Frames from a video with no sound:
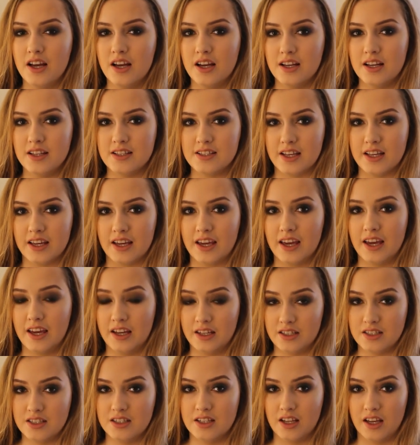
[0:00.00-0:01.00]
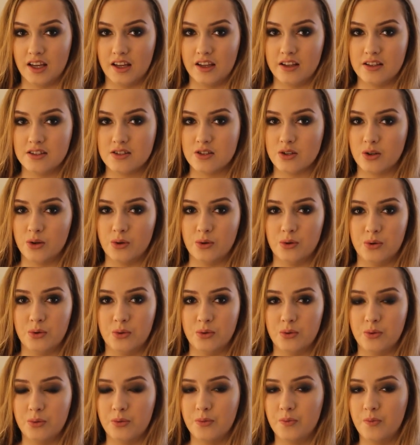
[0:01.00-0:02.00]
it's HD,
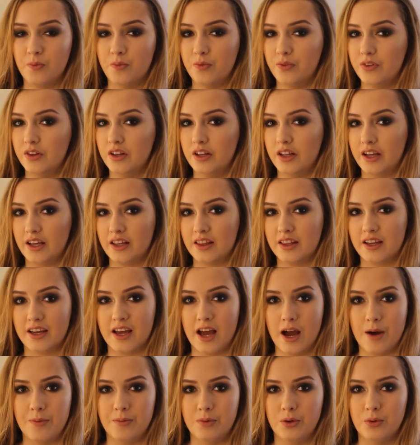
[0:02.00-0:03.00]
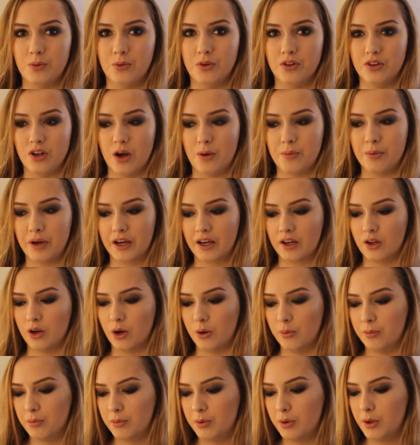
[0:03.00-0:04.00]
so the camera will not pick it
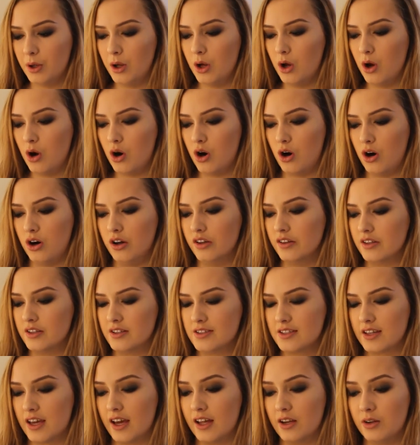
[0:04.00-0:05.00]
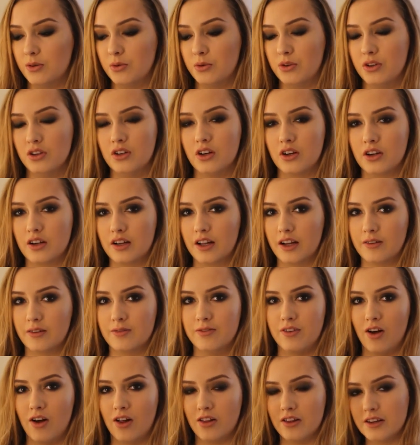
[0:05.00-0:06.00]
up on the skin, it will look
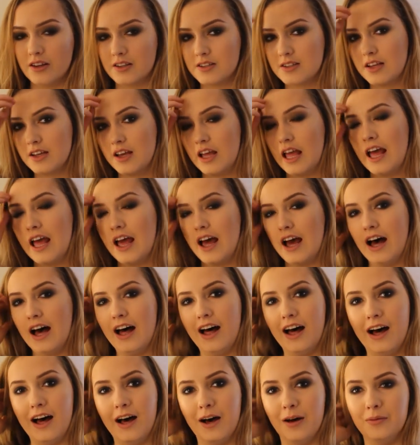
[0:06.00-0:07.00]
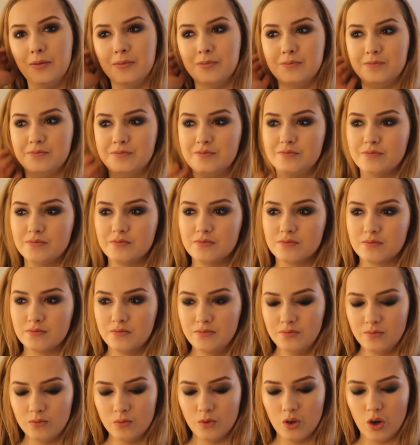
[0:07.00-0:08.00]
flawless.
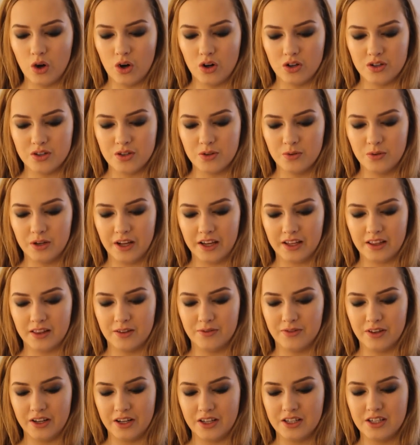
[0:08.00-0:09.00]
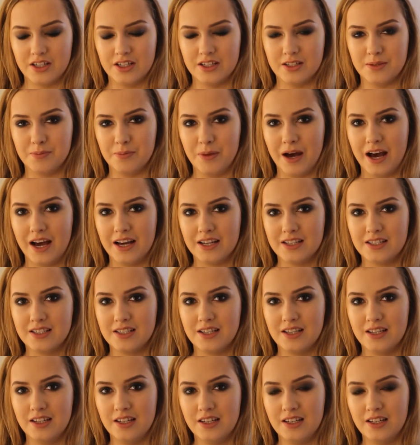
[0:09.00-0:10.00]
Also the finish is
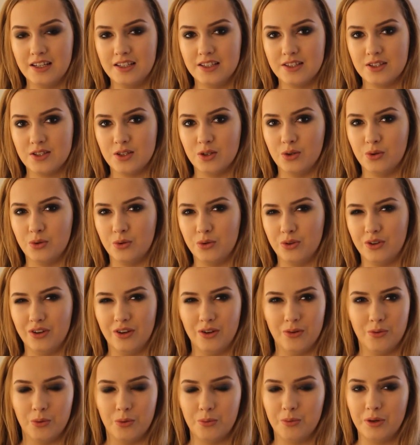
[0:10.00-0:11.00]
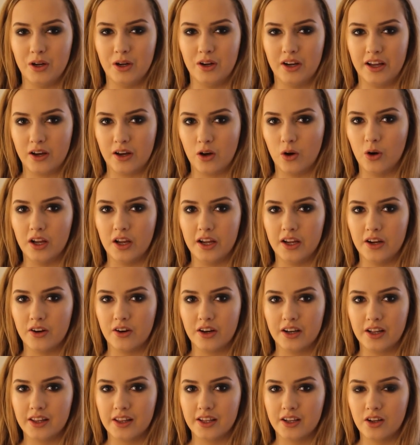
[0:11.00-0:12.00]
matte, so you won't be oily or
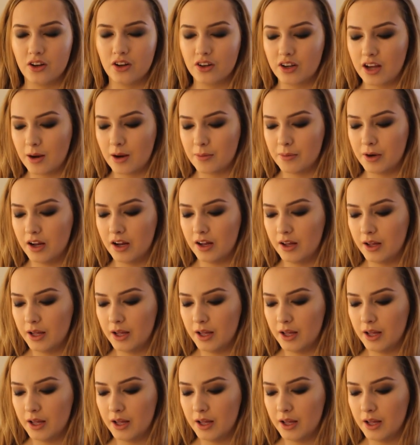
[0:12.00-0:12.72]
anything on camera.